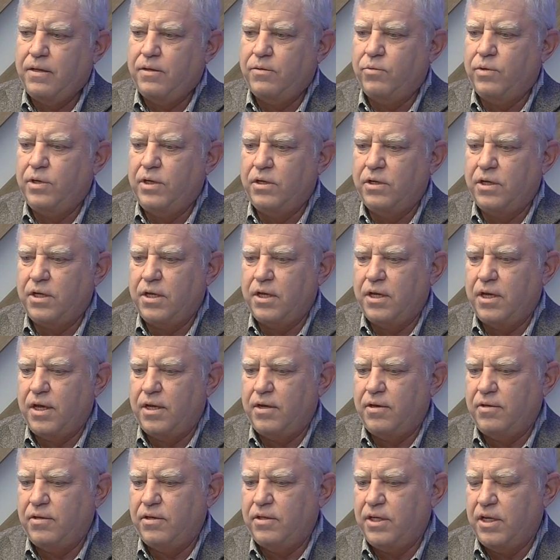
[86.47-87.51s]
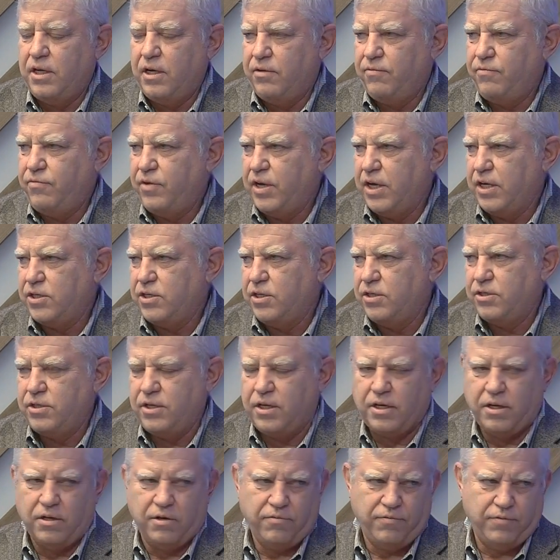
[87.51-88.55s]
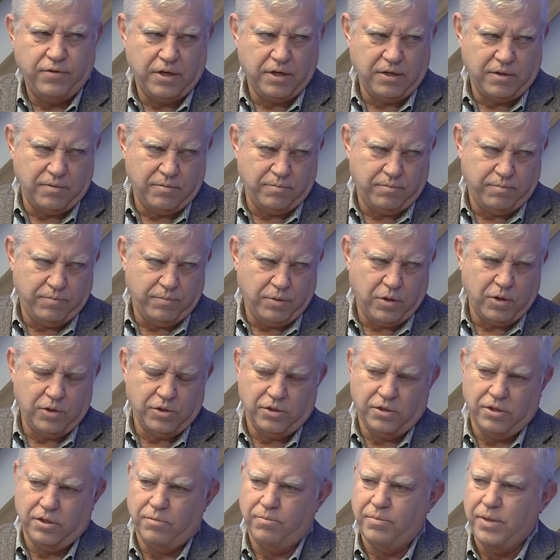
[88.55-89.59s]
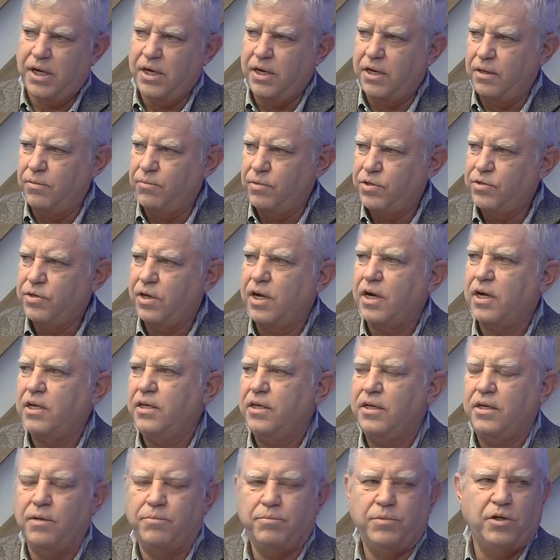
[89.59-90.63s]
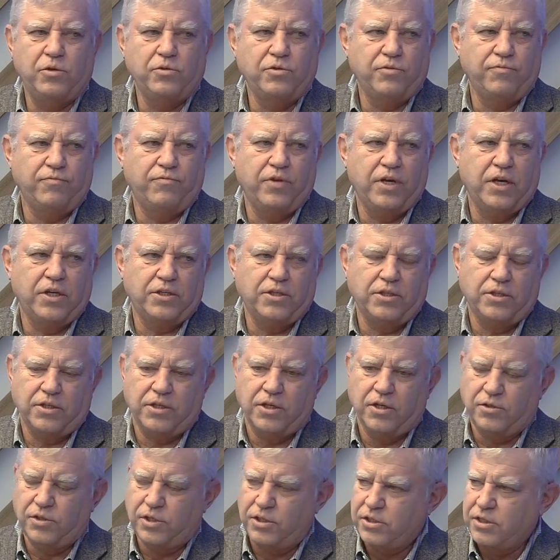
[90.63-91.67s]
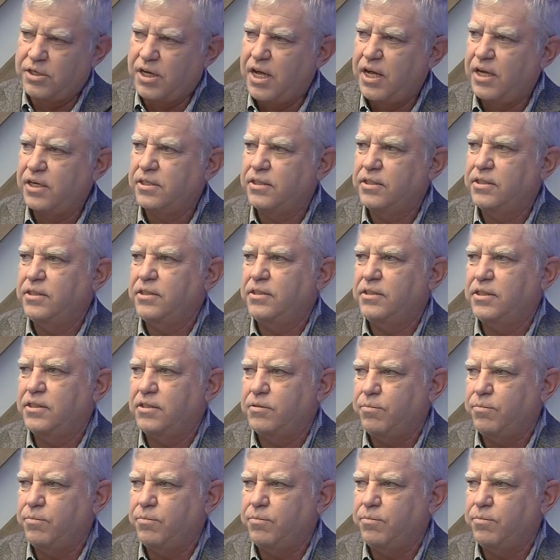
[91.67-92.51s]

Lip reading: We look at dental infections that can affect parts of the body, and we try to clean up those infections because it's toxins, it's